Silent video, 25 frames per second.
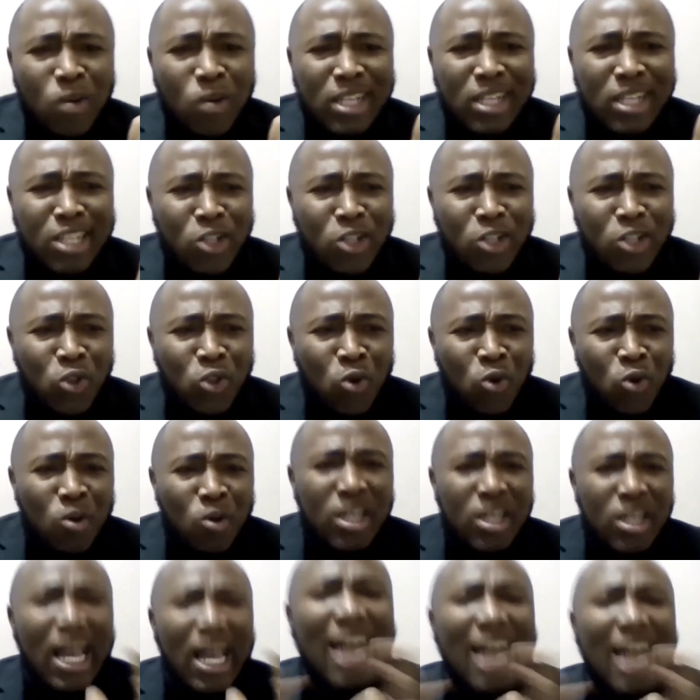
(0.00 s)
is as though,
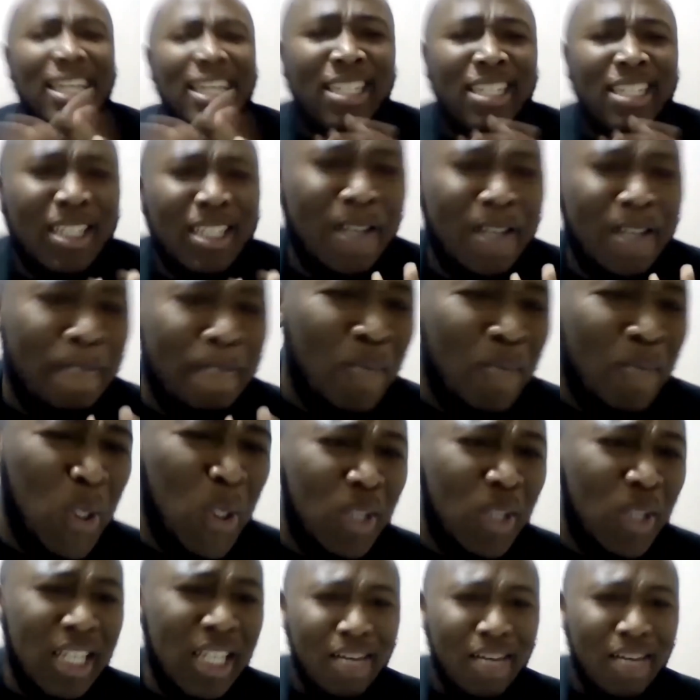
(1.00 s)
and this is the
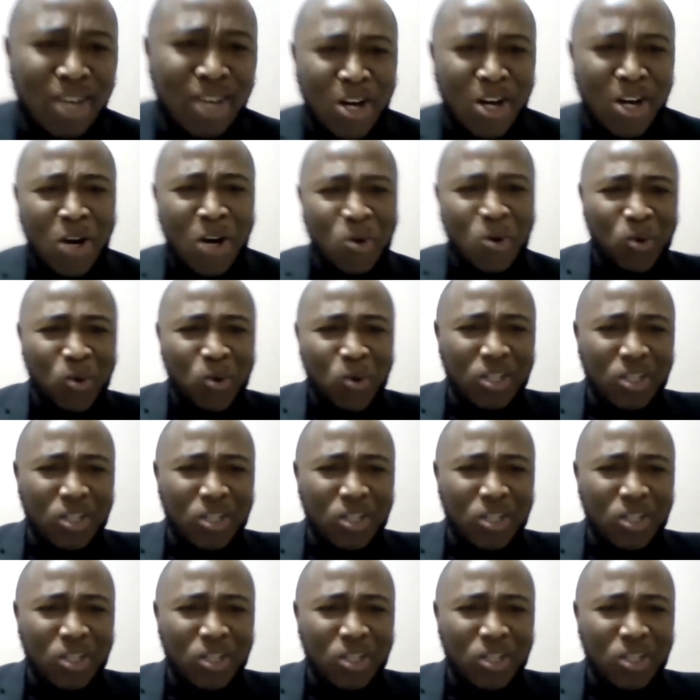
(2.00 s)
beauty of a house.